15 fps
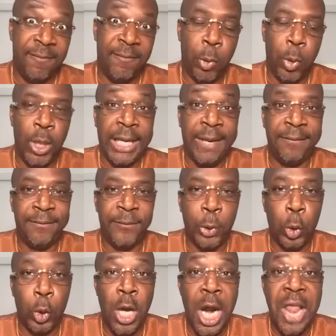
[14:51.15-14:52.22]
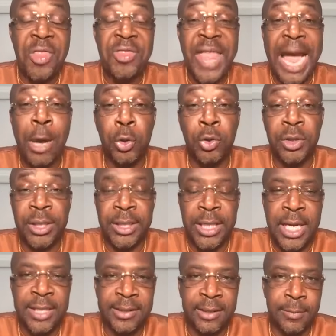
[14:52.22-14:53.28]
44,000
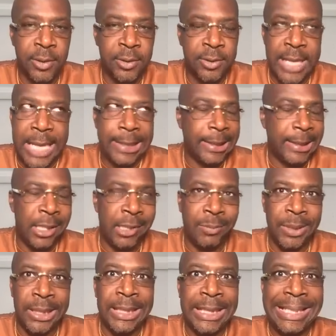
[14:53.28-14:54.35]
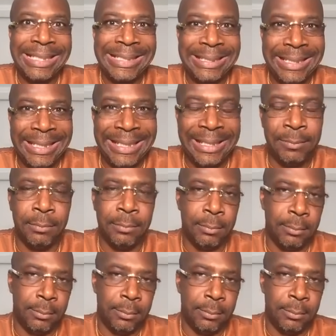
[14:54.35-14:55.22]
customers, not the company, his team.